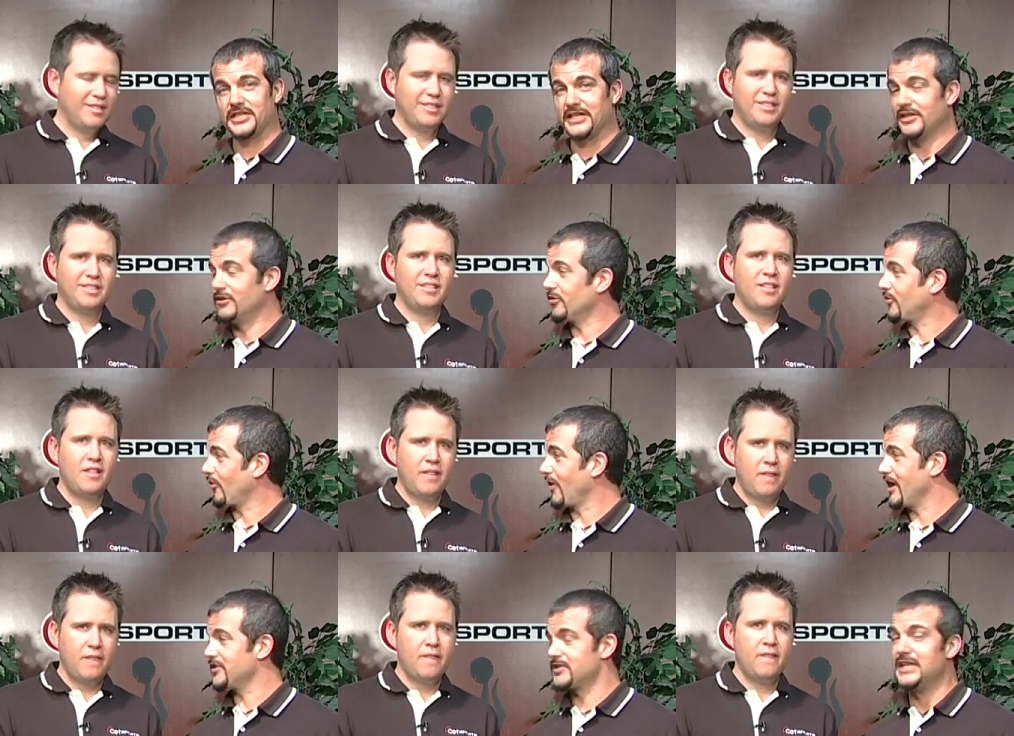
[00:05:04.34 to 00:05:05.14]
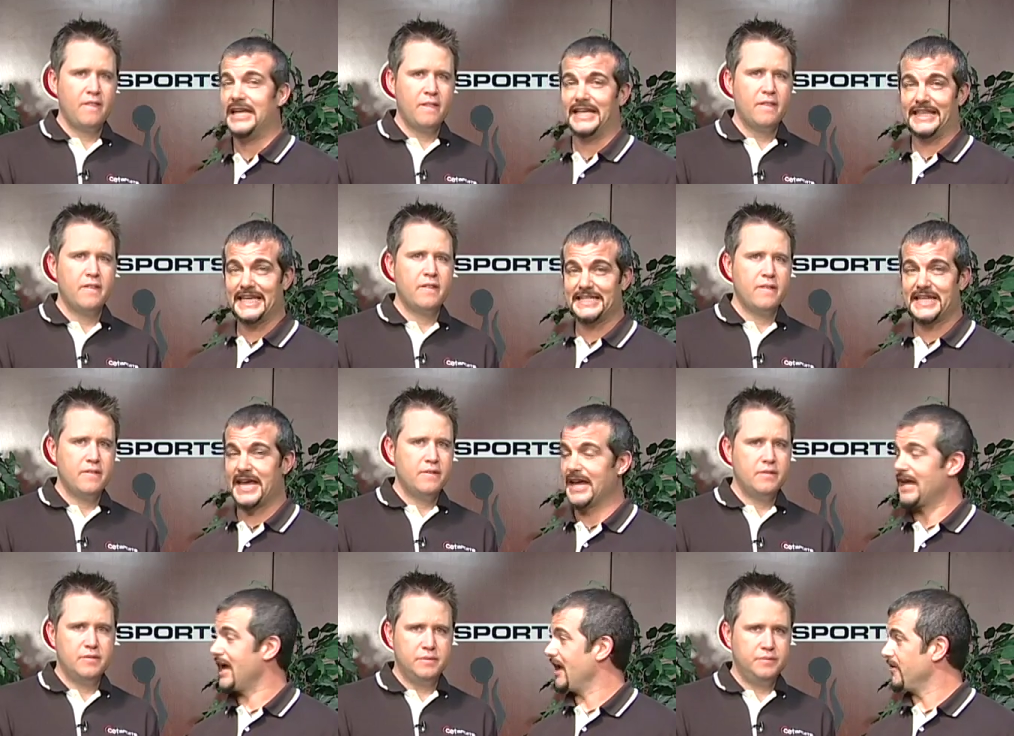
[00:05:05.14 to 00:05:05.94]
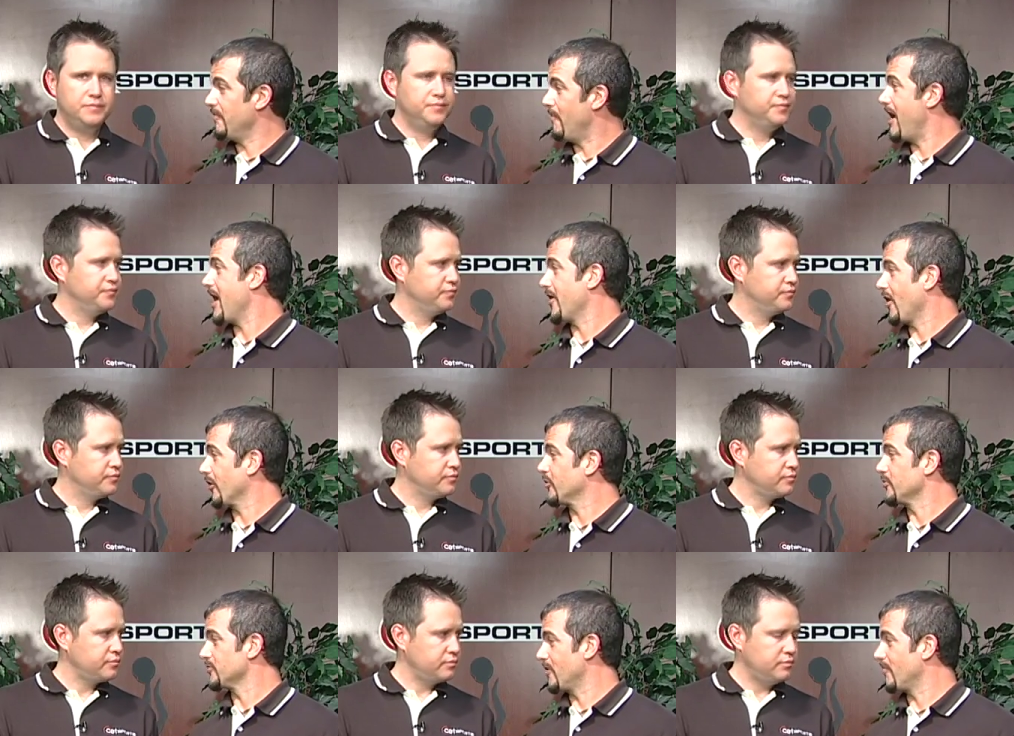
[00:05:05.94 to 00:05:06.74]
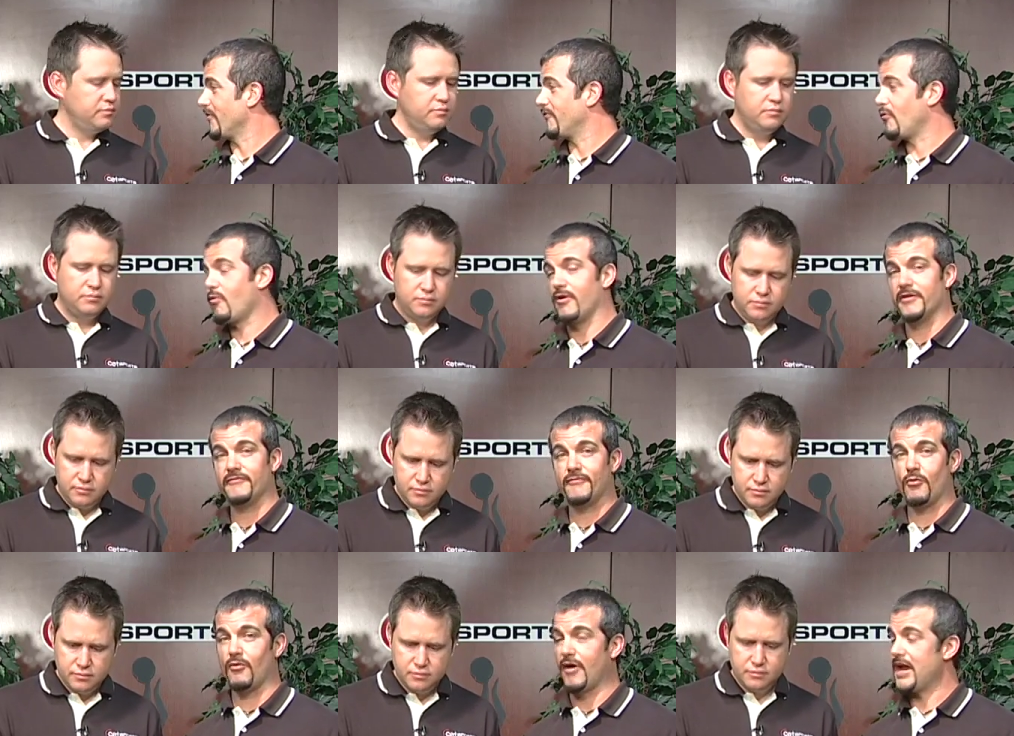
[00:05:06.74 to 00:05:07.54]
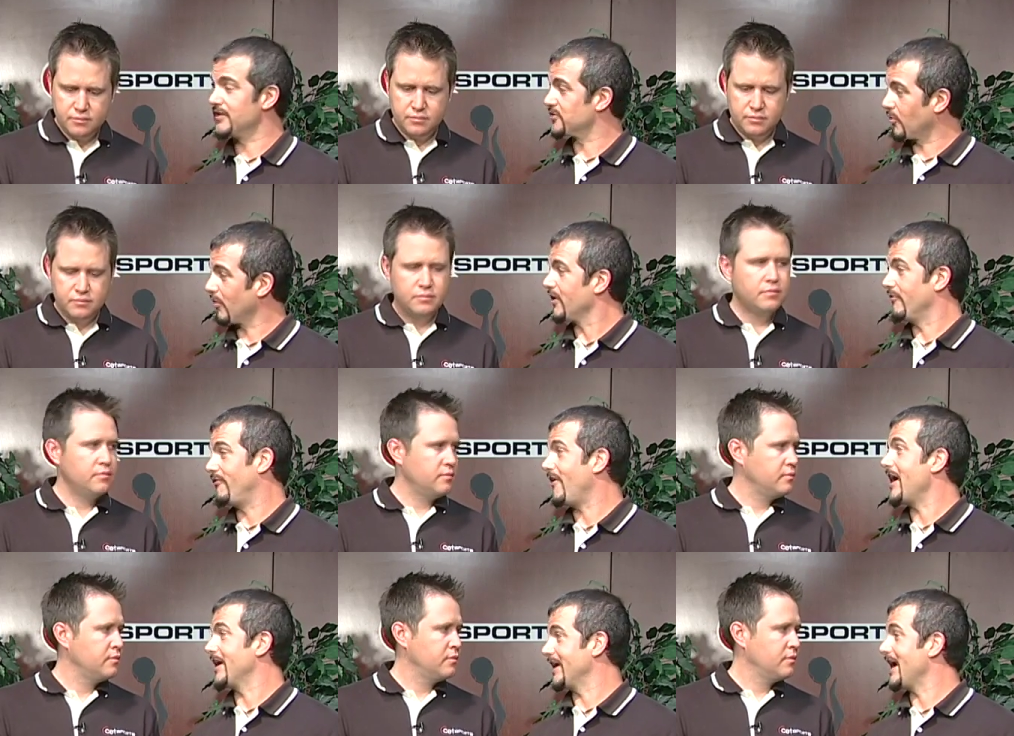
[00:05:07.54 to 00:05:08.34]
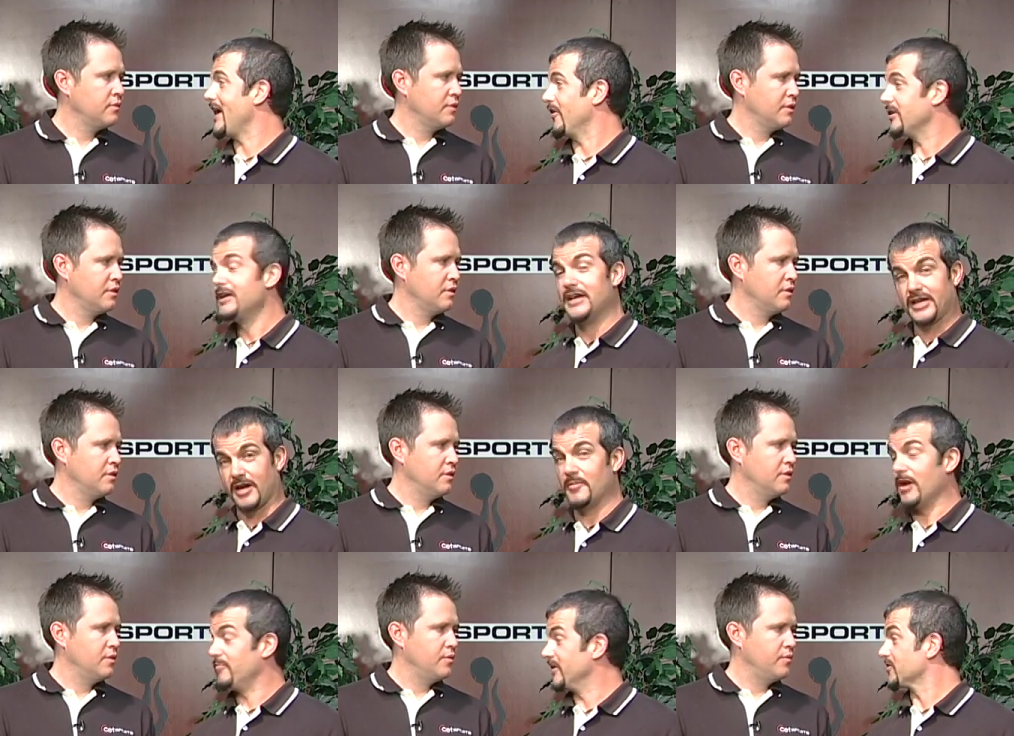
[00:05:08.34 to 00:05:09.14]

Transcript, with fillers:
Speaker 1: Eagle Crest, and they take on Monarch, who's number four in 4A. So we're going to find out coming up